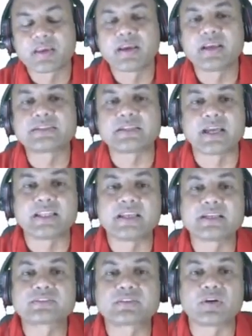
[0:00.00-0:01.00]

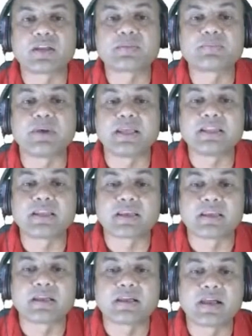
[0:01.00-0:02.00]
It's called as
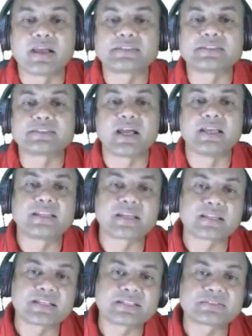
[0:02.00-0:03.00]
binary. It's either
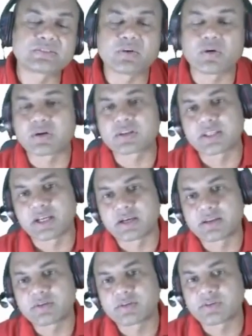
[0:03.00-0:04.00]
this or that.
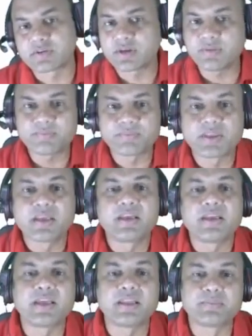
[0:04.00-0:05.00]
Okay.
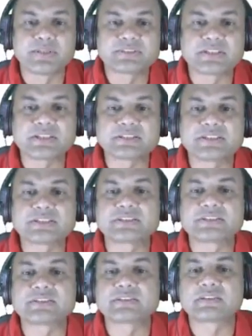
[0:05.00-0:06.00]
In business, this
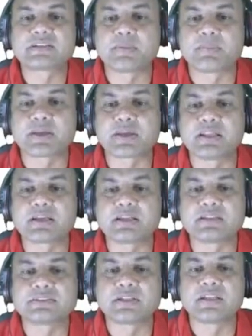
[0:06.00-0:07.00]
is typically
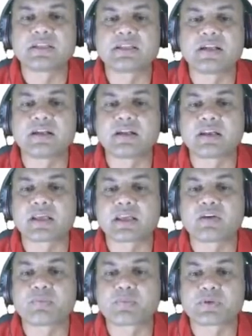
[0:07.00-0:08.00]
concerning the undertaking
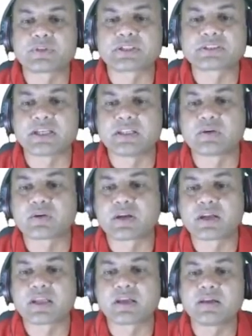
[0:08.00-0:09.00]
of projects,
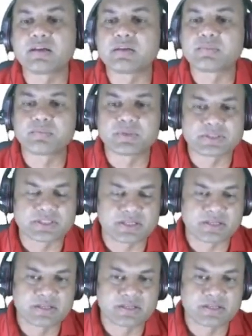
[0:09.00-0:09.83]
allocating a budget